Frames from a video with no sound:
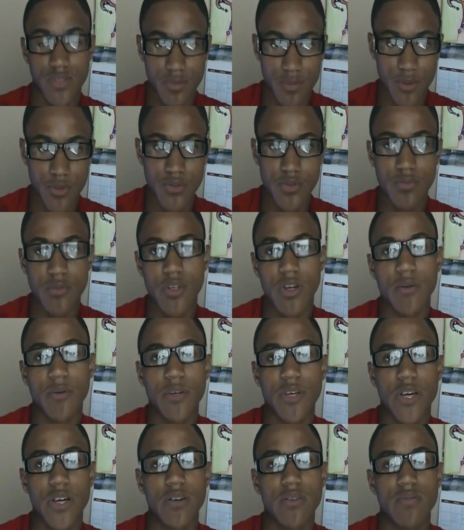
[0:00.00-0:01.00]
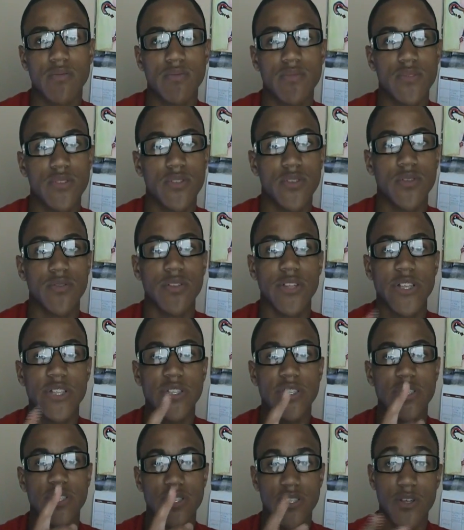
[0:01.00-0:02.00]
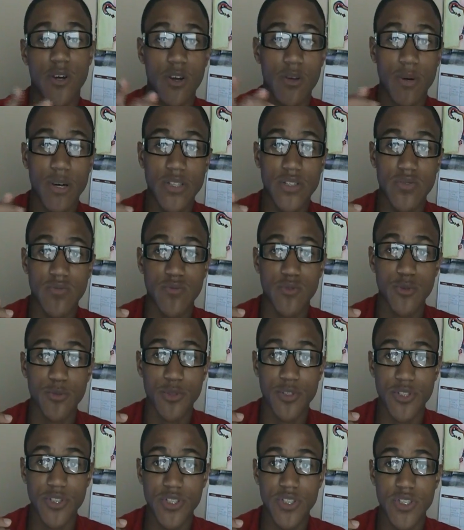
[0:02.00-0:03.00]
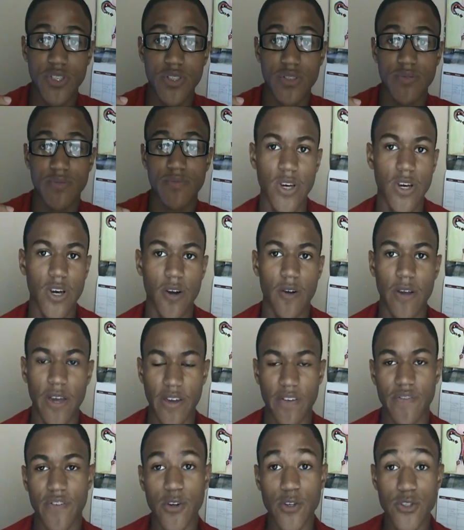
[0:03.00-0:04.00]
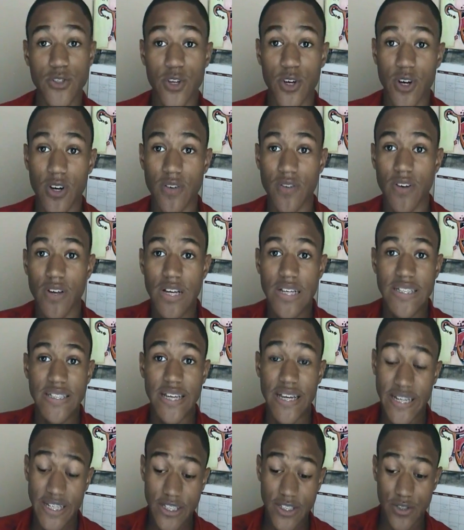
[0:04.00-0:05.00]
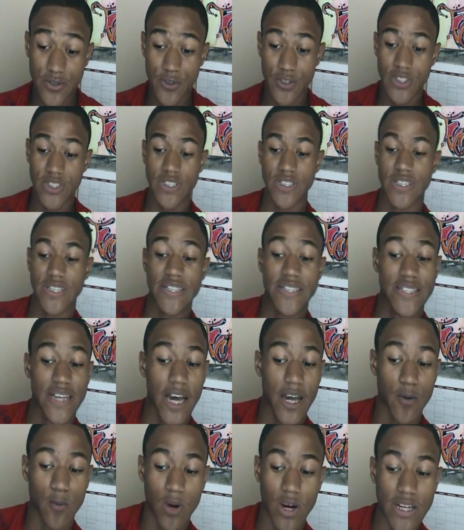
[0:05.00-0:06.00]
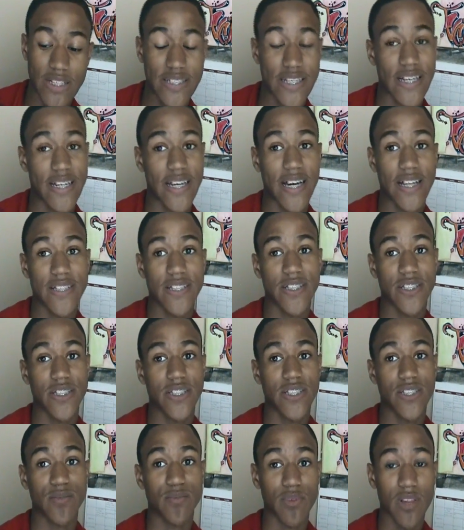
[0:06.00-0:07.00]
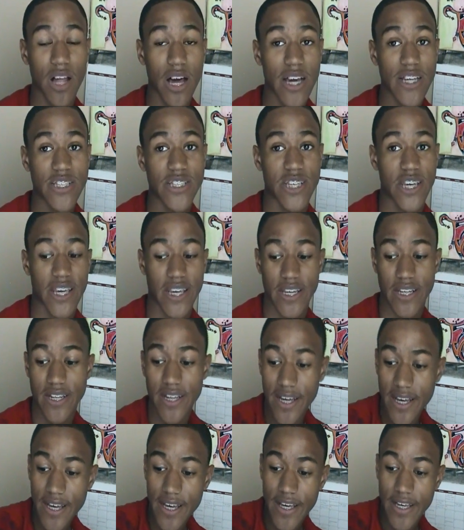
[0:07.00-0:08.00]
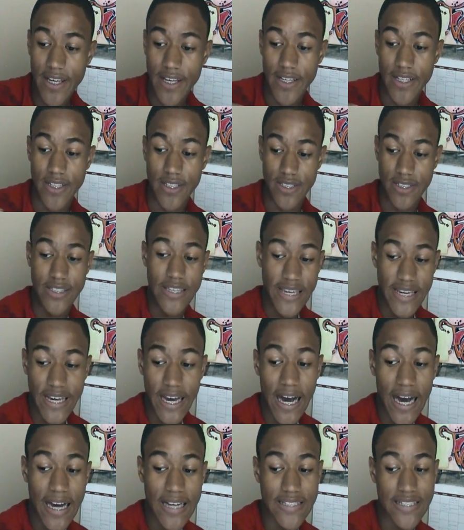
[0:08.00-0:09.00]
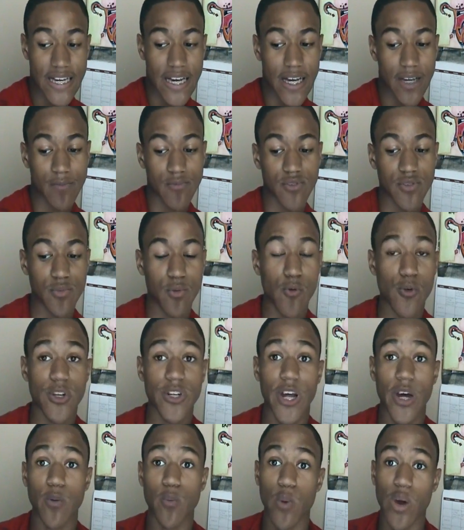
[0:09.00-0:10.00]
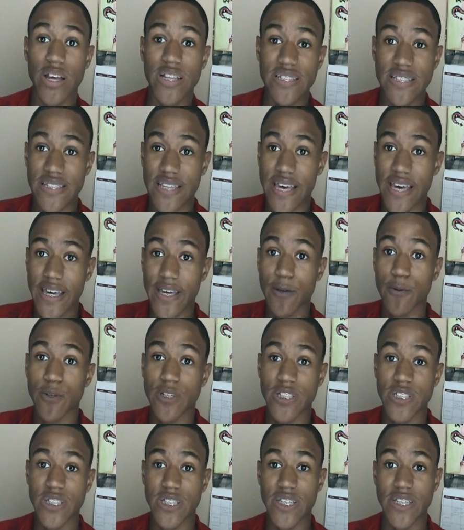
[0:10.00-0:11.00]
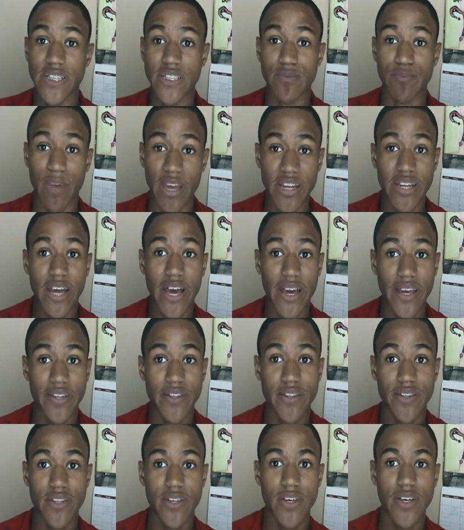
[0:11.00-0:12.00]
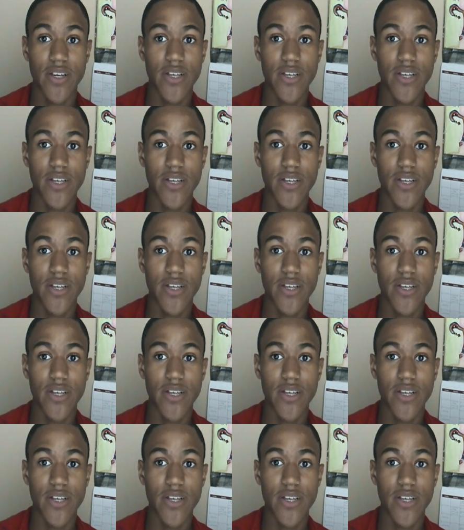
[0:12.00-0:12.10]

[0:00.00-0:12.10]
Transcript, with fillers: supposed to be coming out. So let's talk about some rumors. Okay, first off, citing sources in Taiwan technology supply chain, DigiTimes reported on Wednesday, which is May 9th,